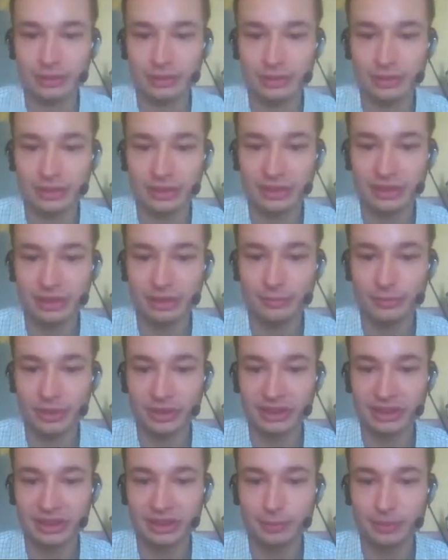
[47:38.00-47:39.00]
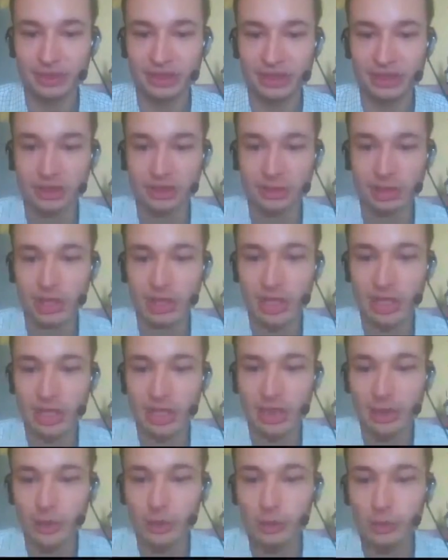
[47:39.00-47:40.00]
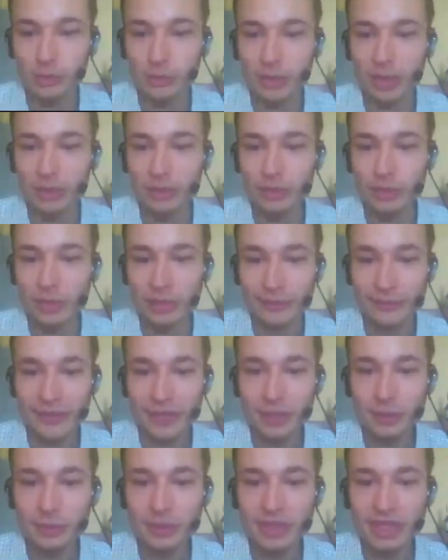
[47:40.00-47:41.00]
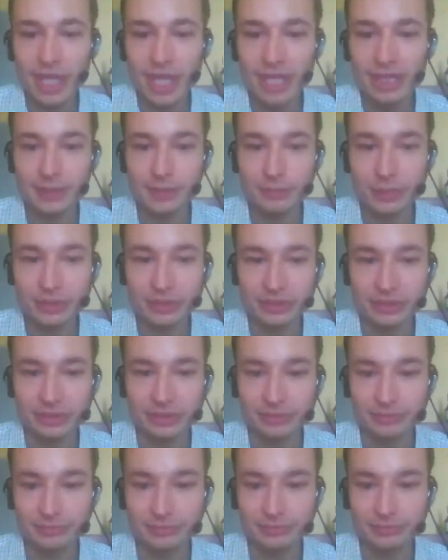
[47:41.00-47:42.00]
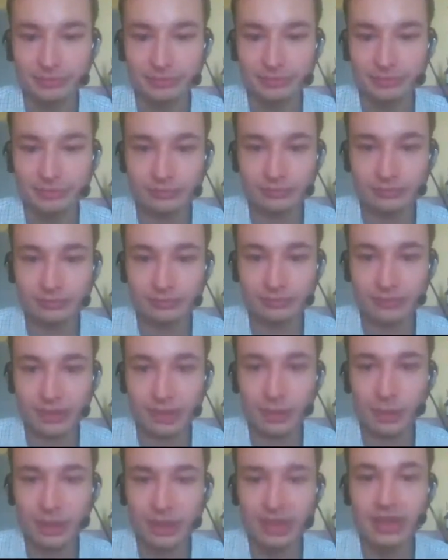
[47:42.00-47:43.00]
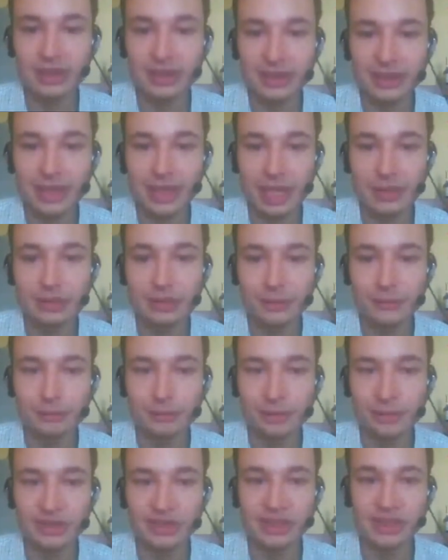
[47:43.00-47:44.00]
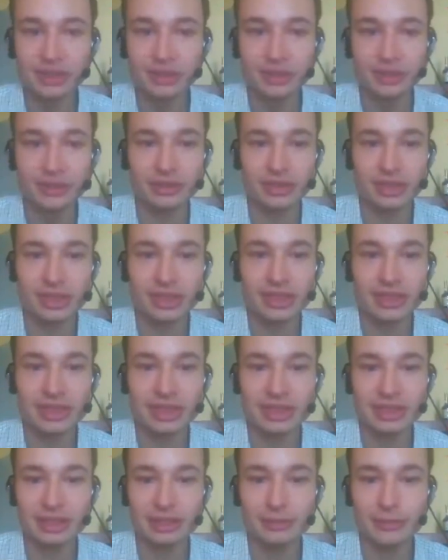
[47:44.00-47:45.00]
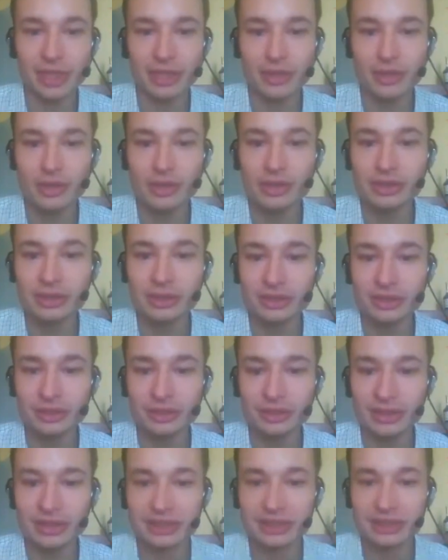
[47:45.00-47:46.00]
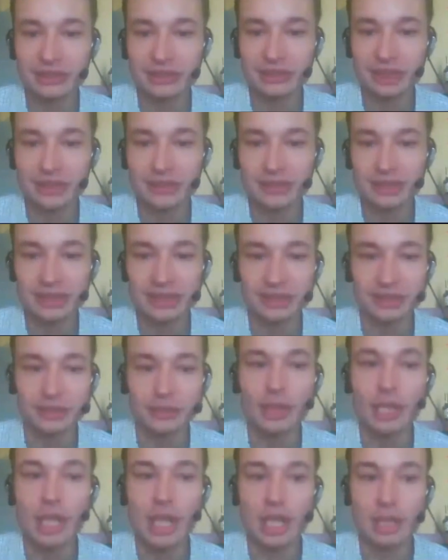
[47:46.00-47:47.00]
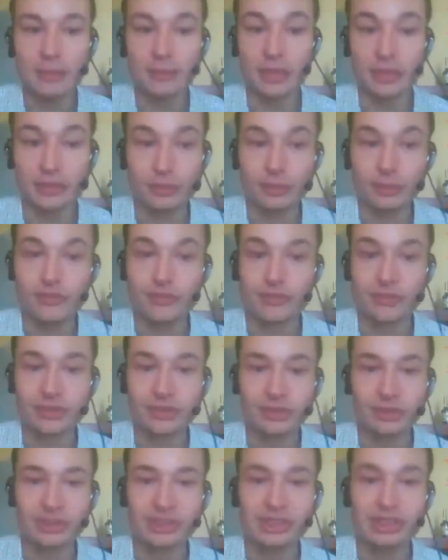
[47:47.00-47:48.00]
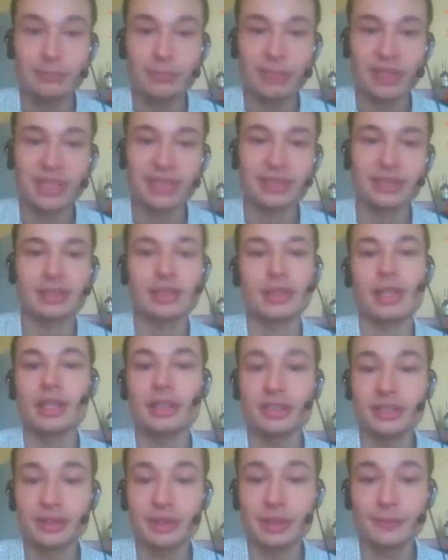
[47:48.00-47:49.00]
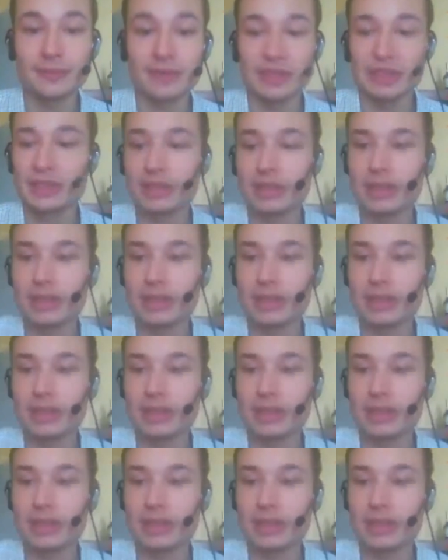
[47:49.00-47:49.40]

a little more in this position. Oh, Baron-Noir very exposed. Yeah, we can say out of position, and he's getting back all those units to save the SU, but with those DPS on the field,